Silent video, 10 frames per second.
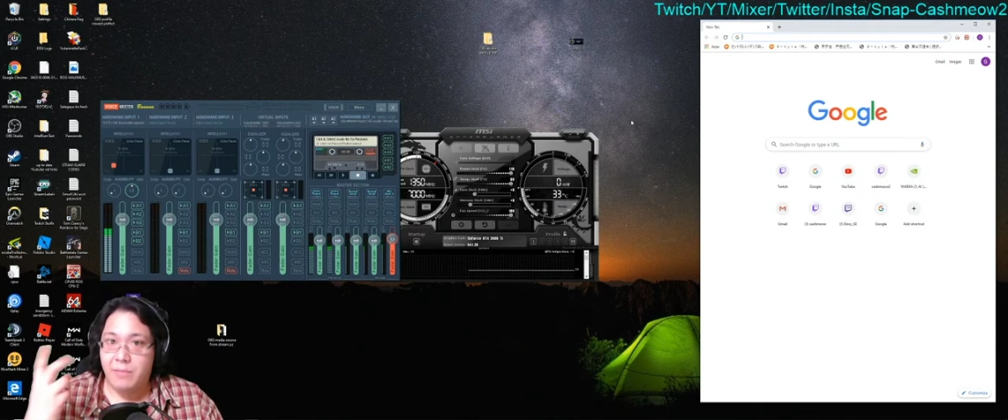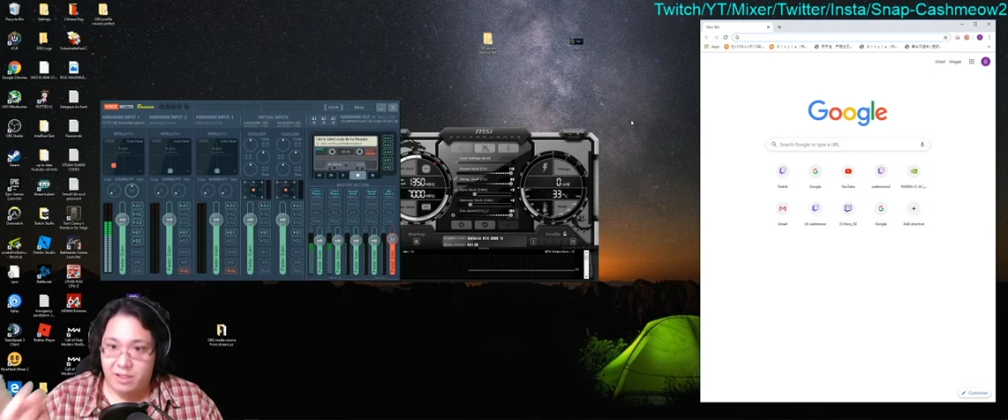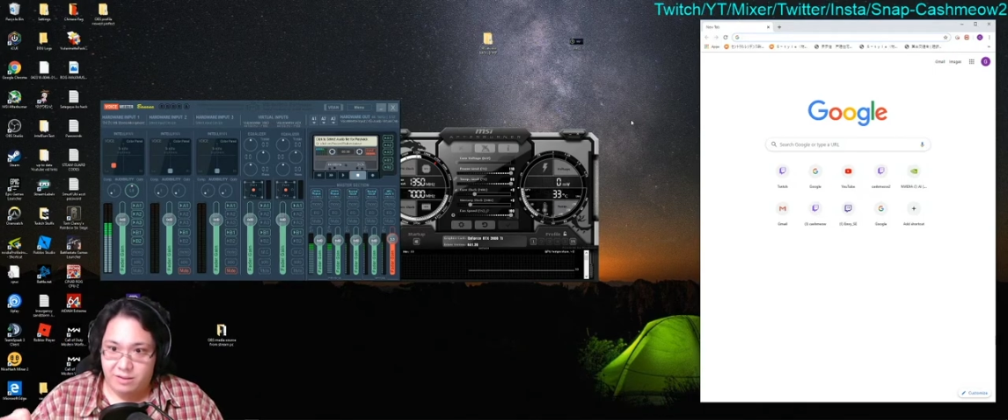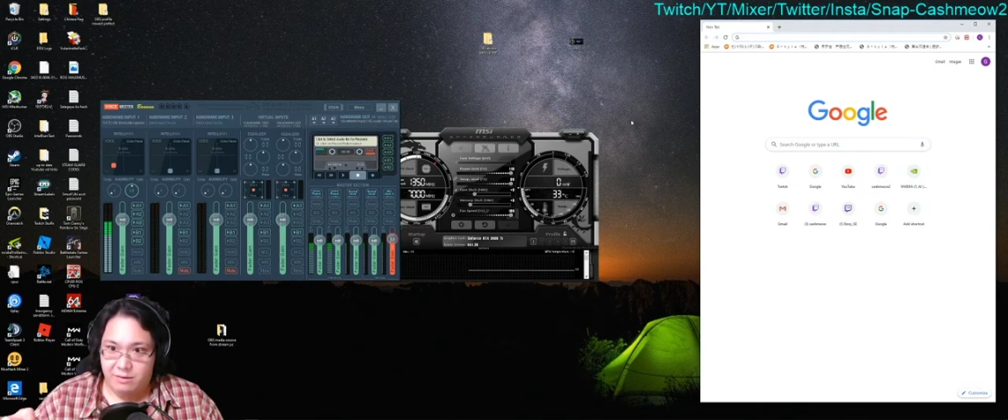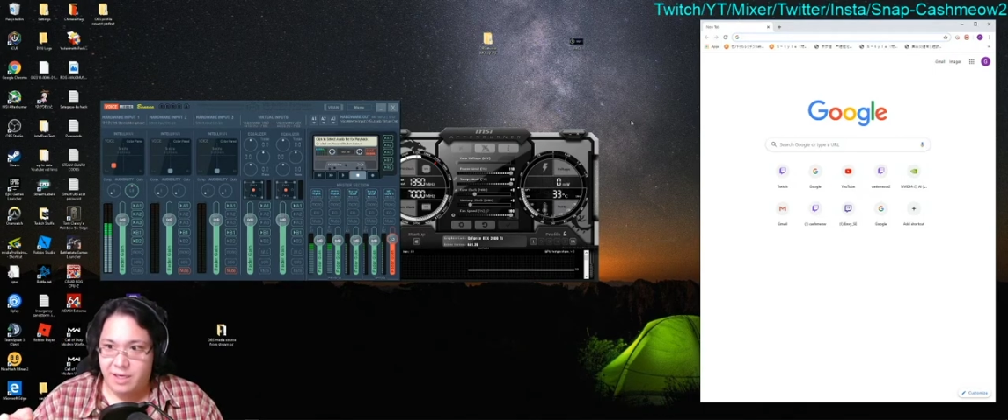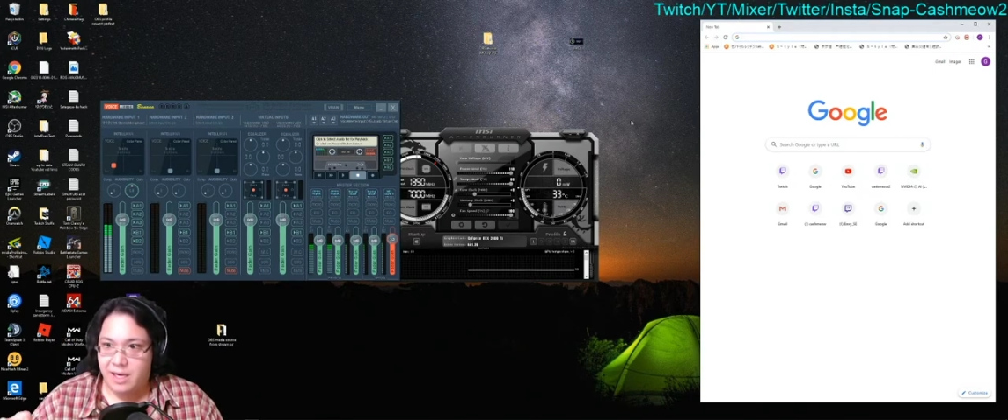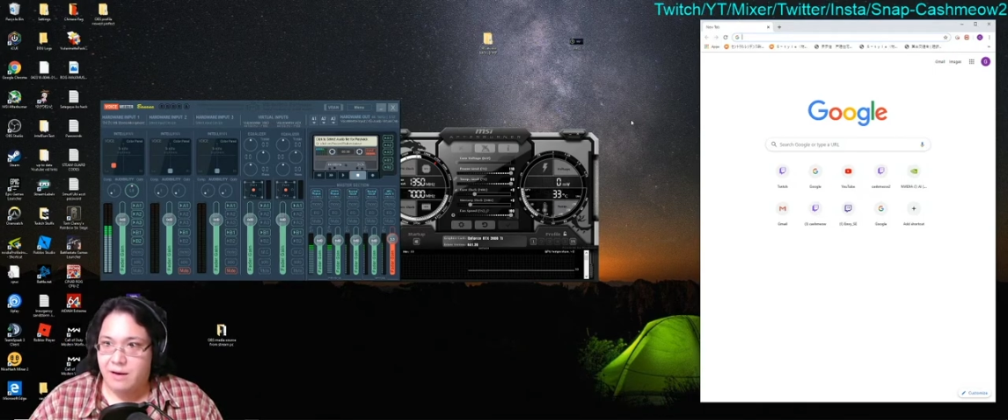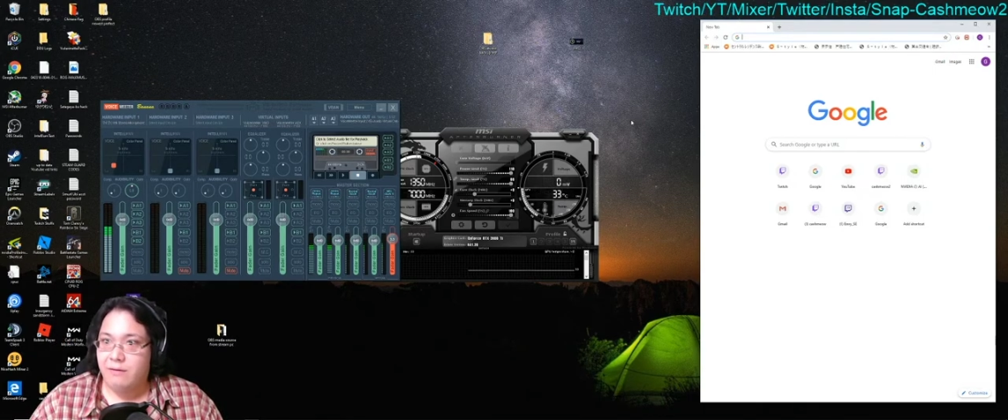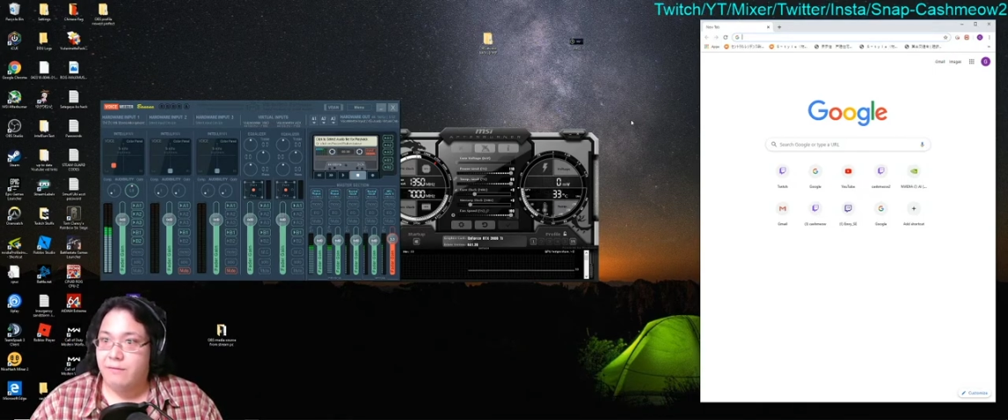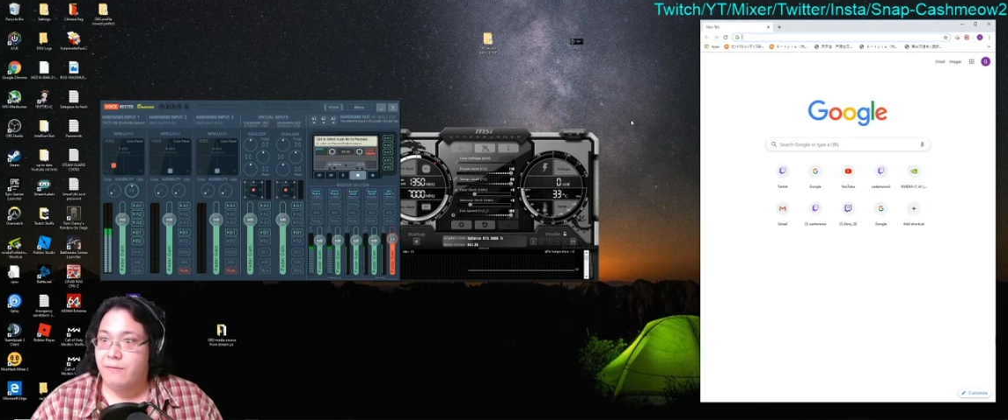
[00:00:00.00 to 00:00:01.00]
Mixer
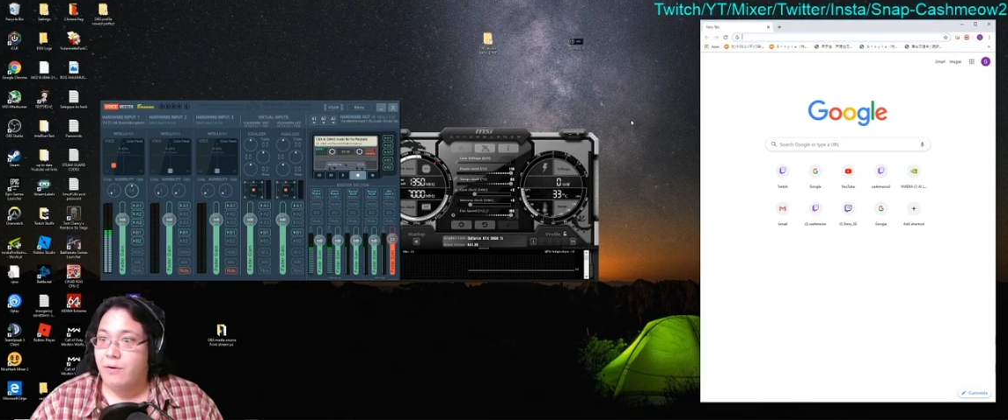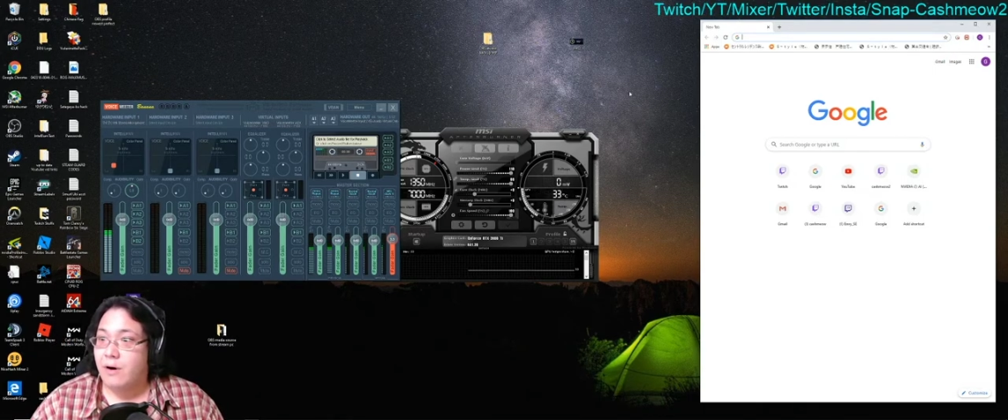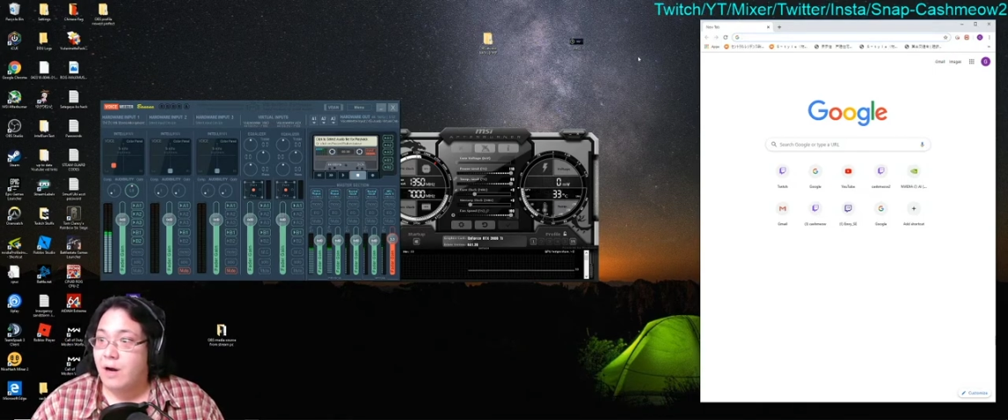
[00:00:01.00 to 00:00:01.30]
account for